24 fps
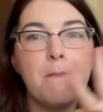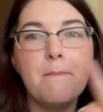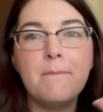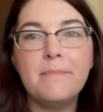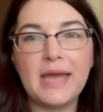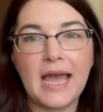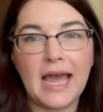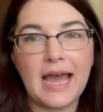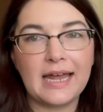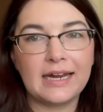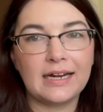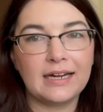
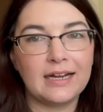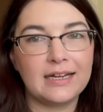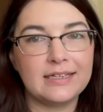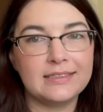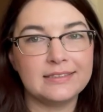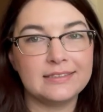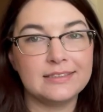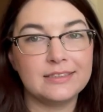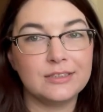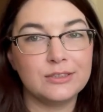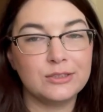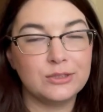Bad
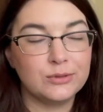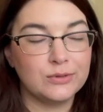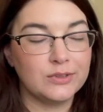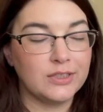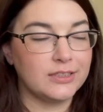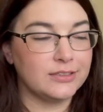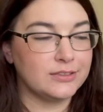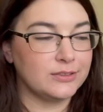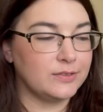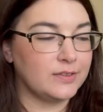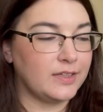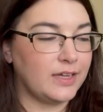idea. Do
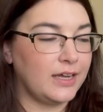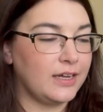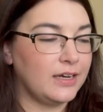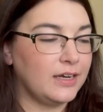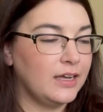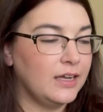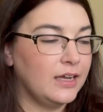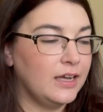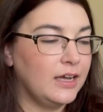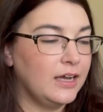not do that.